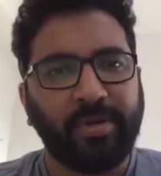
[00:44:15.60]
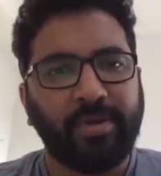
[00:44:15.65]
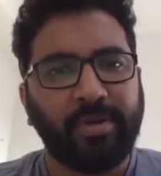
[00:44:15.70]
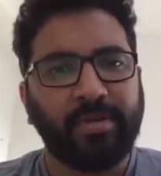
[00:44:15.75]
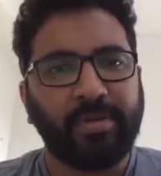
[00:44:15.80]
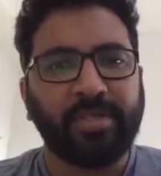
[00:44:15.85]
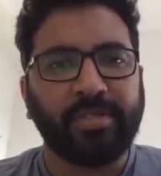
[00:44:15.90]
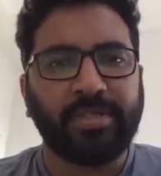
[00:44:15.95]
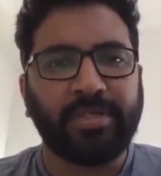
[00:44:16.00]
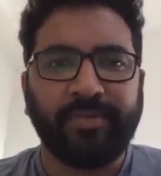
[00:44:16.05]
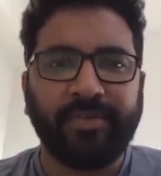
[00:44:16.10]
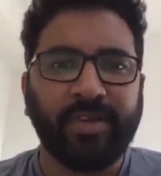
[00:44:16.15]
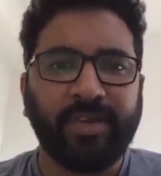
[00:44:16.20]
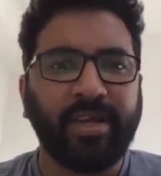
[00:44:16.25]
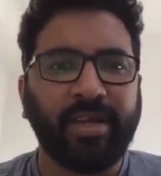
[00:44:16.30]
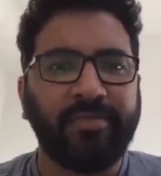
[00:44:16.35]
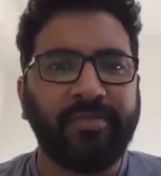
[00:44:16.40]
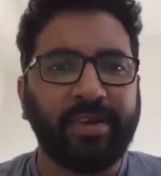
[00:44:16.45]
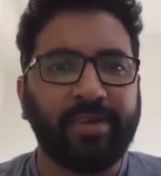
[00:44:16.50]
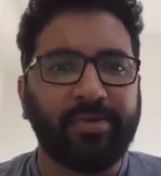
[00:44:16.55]
There's
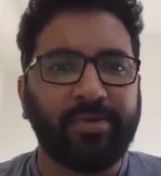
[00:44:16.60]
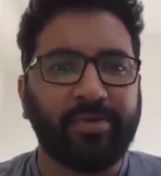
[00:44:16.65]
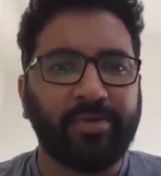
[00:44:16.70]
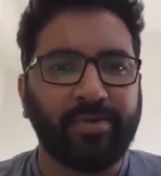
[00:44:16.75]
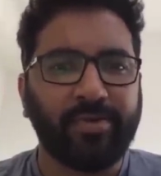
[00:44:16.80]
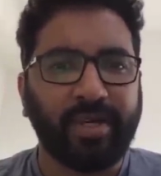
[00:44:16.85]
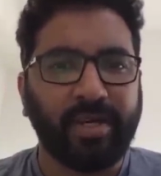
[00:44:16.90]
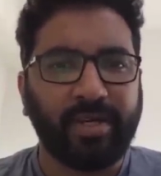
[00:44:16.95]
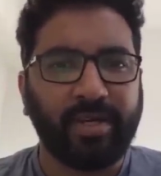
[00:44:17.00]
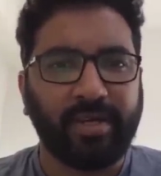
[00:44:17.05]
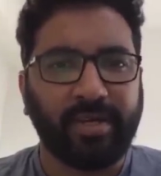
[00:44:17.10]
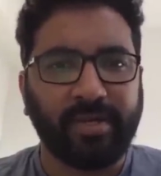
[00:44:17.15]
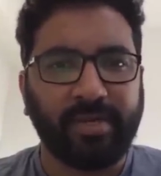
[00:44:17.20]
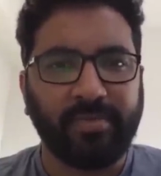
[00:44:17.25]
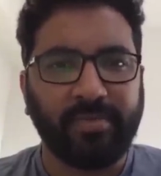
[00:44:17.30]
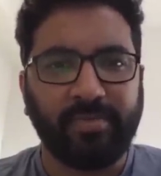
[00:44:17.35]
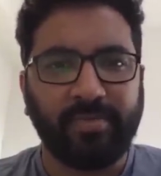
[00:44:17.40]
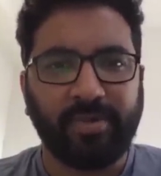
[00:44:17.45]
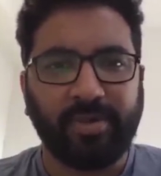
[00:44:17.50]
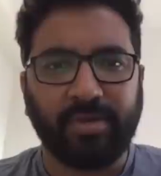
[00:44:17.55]
definitely a way to do that.
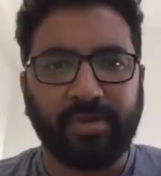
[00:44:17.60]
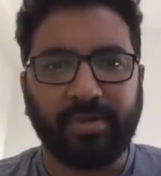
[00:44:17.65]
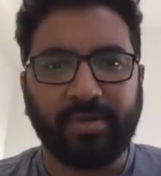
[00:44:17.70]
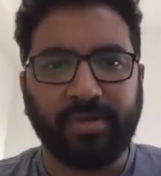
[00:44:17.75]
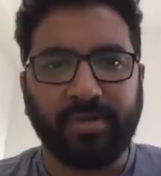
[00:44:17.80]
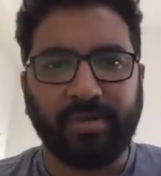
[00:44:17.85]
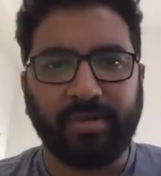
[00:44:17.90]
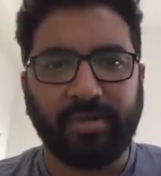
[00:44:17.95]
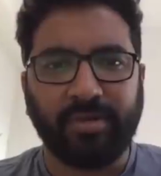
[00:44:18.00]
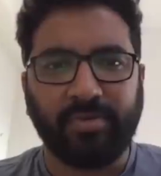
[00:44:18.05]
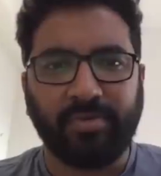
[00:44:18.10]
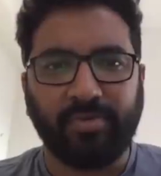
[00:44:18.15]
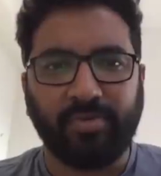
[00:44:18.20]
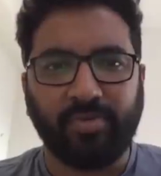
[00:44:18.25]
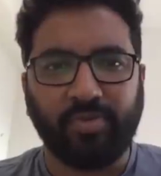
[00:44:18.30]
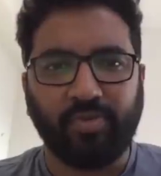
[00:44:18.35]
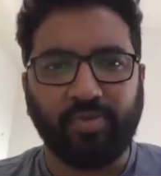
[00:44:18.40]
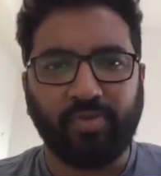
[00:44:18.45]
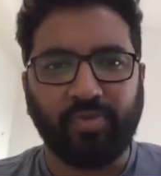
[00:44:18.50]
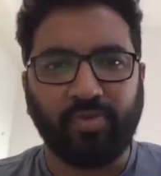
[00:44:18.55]
I'm not uh,
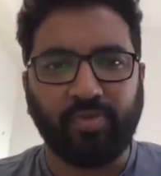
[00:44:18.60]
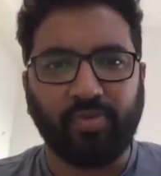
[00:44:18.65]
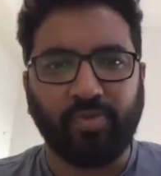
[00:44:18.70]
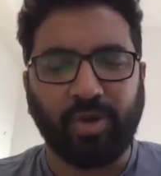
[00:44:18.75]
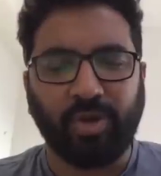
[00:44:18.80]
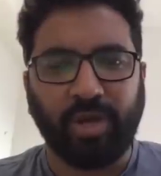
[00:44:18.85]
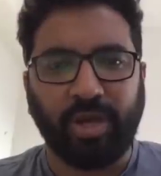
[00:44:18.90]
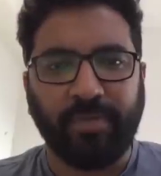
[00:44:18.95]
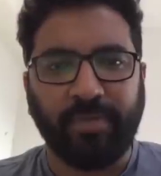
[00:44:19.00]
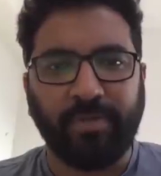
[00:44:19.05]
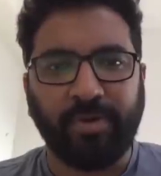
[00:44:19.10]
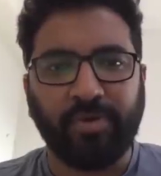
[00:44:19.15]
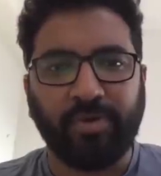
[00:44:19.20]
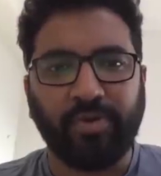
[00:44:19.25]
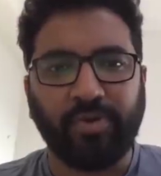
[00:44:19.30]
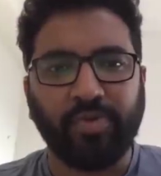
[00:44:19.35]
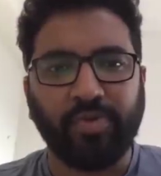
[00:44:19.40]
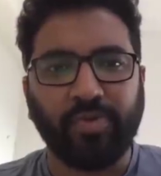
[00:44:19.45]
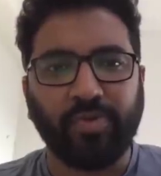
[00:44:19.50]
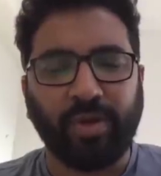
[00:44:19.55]
able to
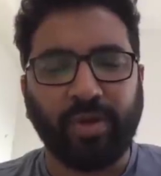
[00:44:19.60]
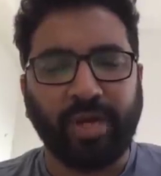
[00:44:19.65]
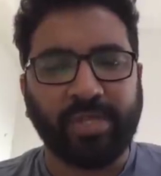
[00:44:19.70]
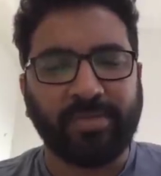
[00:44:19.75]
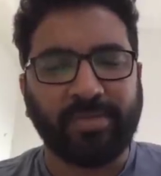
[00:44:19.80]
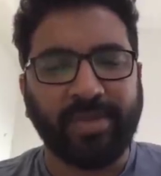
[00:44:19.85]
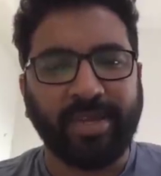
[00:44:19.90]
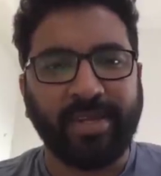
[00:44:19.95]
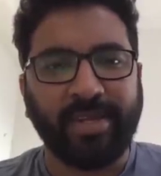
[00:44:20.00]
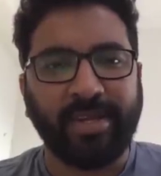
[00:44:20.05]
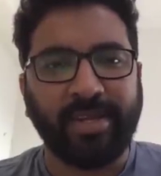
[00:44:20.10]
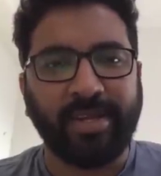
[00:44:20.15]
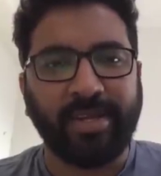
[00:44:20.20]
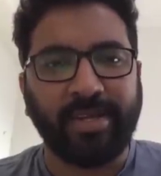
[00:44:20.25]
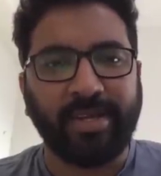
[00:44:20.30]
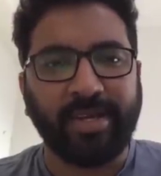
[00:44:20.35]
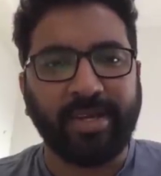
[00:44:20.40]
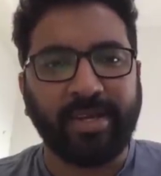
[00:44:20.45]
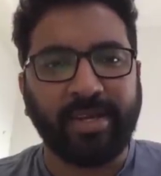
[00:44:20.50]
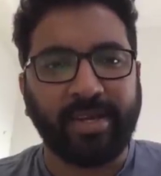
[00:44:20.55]
do explain in
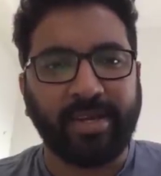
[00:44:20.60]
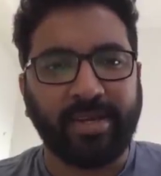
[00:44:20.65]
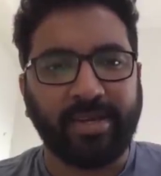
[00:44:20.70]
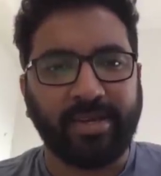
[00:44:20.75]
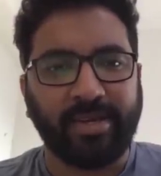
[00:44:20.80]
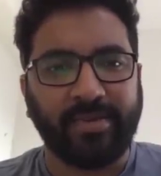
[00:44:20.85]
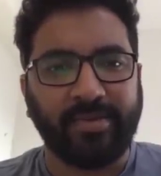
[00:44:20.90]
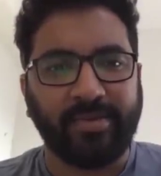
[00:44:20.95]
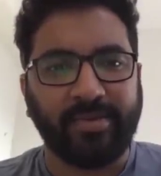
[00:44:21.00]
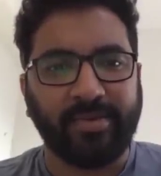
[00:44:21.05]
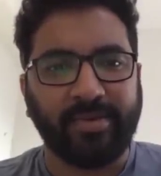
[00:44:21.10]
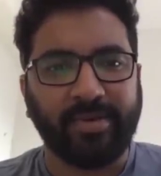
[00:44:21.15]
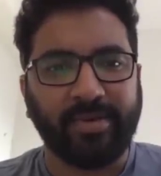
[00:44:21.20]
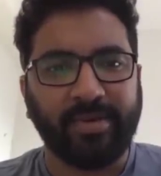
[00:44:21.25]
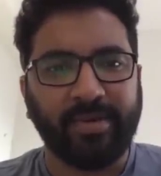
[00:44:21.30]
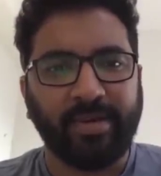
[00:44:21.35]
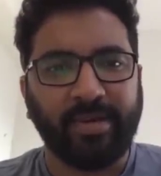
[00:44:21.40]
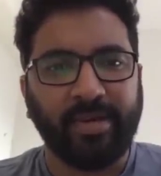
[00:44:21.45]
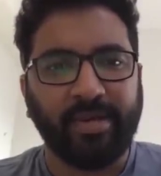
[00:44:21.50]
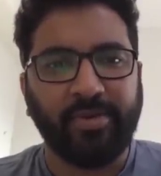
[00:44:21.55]
detail right now.
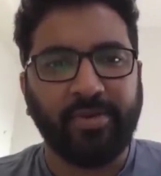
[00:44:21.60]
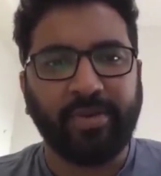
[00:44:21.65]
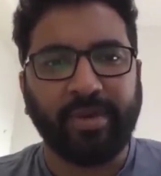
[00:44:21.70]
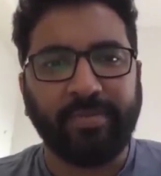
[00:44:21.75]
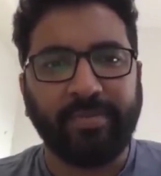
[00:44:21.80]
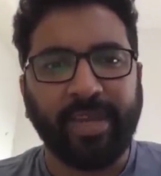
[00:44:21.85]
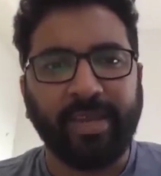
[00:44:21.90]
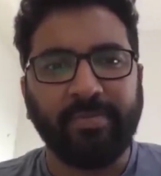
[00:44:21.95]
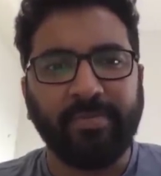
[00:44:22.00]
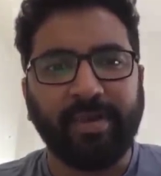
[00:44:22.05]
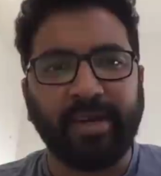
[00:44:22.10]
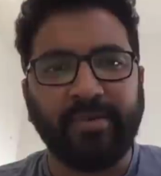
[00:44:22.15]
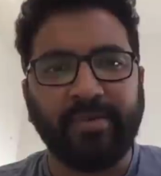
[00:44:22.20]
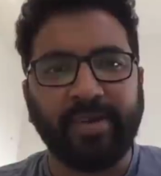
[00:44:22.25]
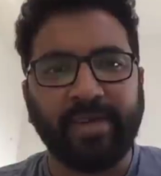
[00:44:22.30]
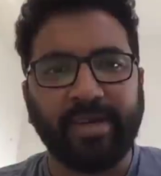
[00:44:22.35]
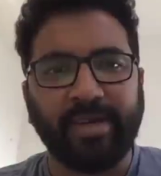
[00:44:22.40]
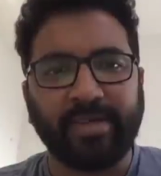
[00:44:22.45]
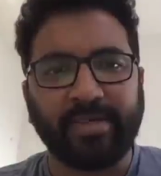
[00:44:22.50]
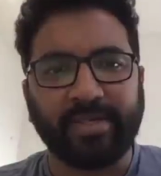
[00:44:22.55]
You can mail me and we
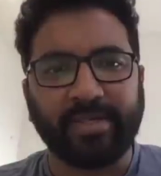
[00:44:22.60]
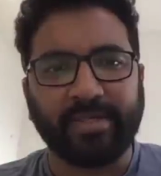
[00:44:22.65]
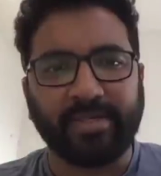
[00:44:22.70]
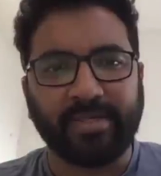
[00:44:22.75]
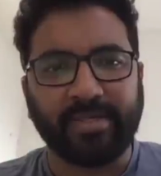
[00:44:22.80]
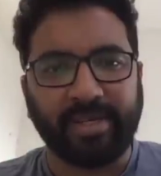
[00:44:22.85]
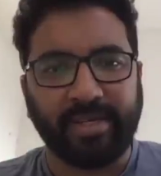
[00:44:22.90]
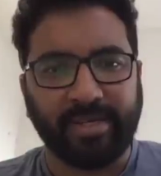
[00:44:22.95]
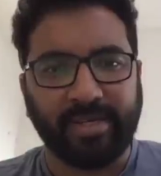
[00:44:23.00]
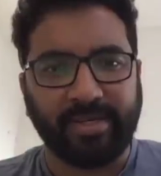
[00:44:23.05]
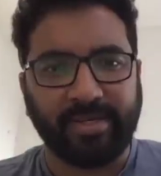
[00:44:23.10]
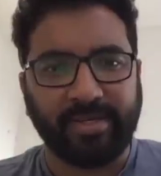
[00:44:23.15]
can discuss this later.